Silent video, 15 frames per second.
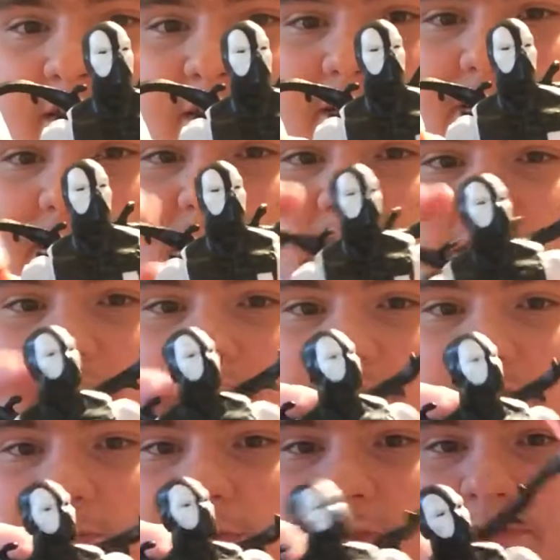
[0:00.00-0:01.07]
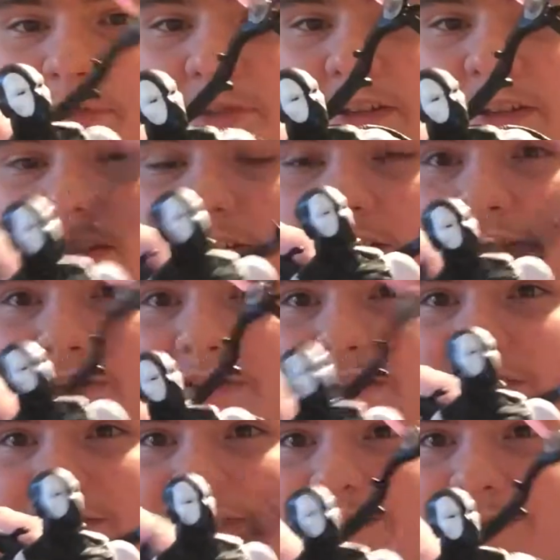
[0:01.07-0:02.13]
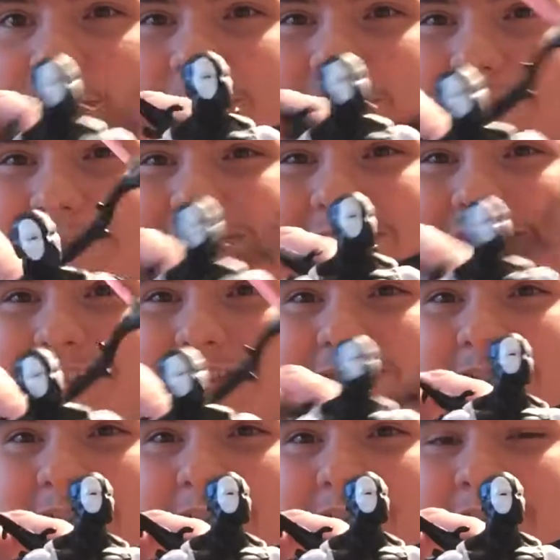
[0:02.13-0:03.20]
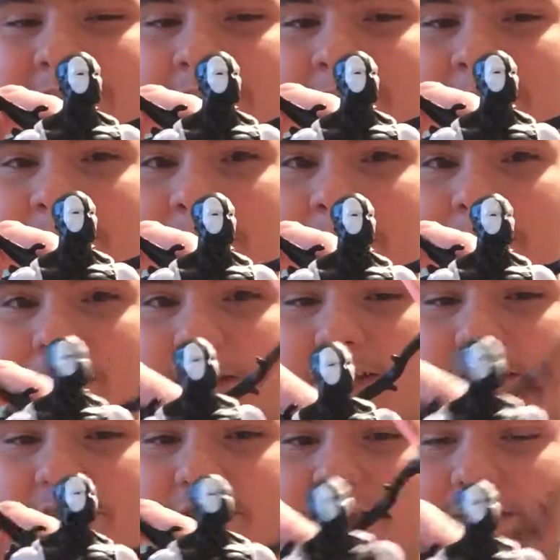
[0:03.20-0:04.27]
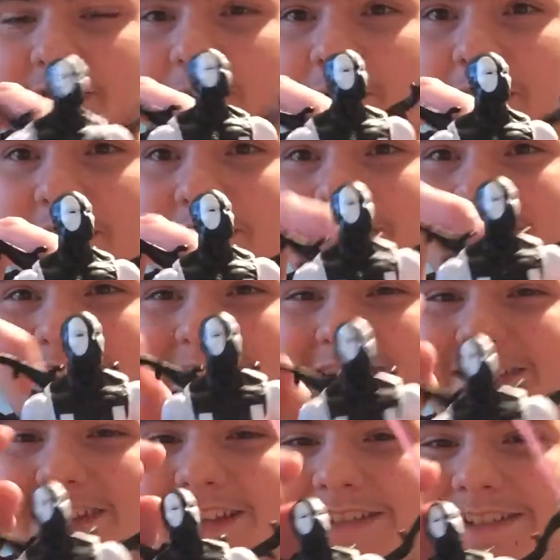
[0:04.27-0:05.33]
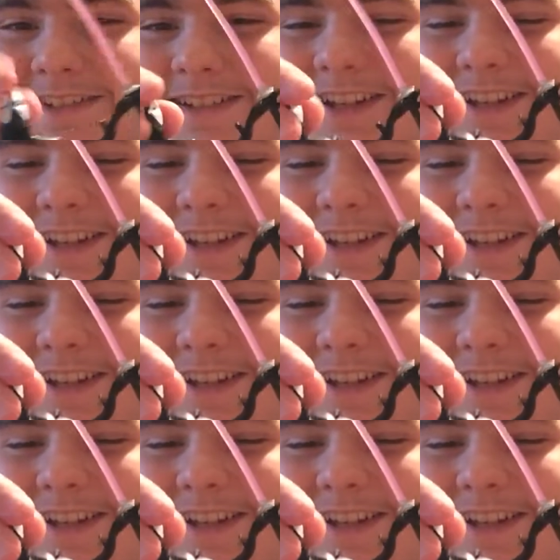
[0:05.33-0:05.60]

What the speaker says: it does have a little bit of articulation. You can swivel it side to side. I guess you could call that articulation.